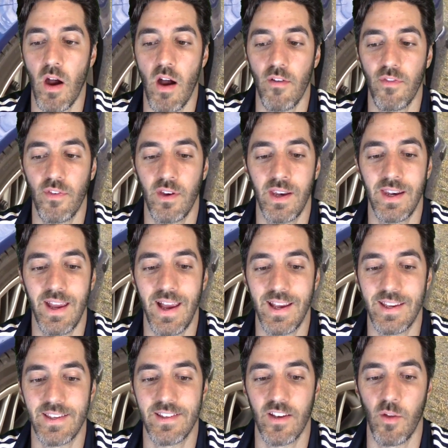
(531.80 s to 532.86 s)
confident I
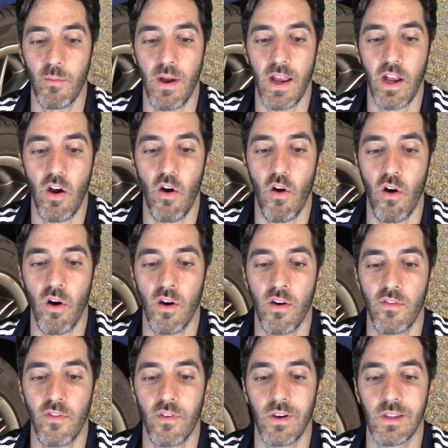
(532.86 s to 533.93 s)
could sell my
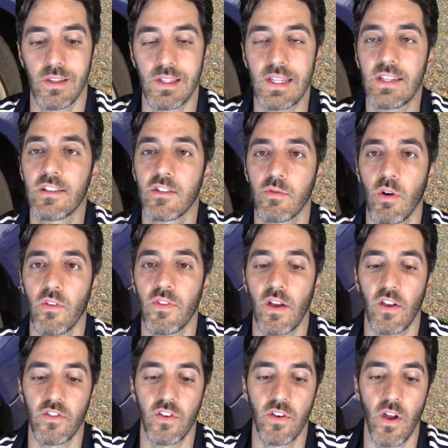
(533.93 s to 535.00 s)
car for at least
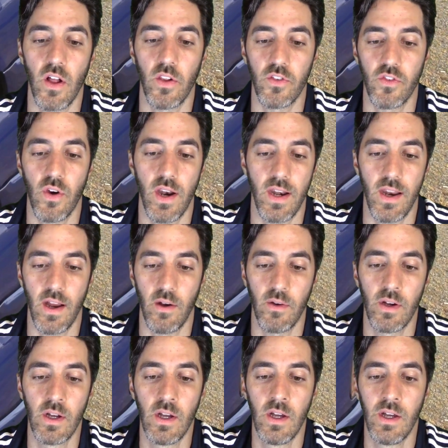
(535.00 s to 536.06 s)
$12,000 right now,
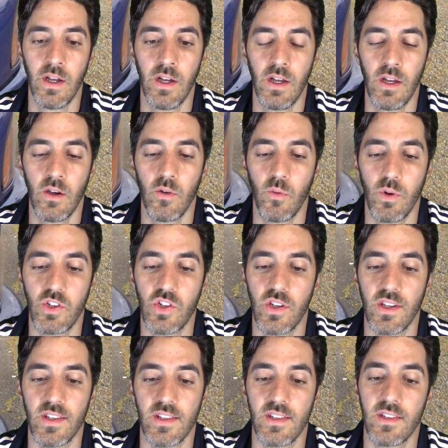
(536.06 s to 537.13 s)
which
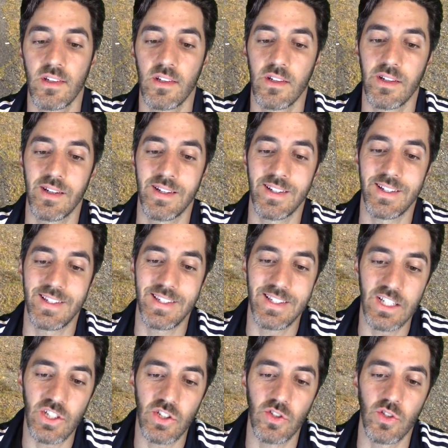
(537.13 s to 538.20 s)
is an
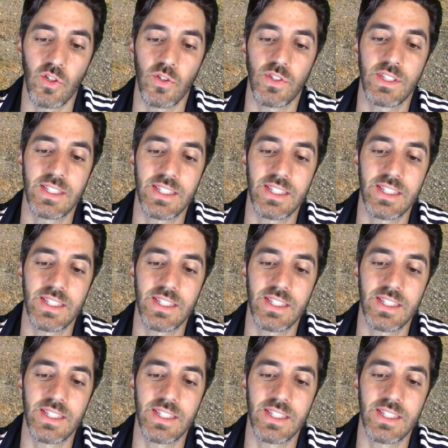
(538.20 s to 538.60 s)
additional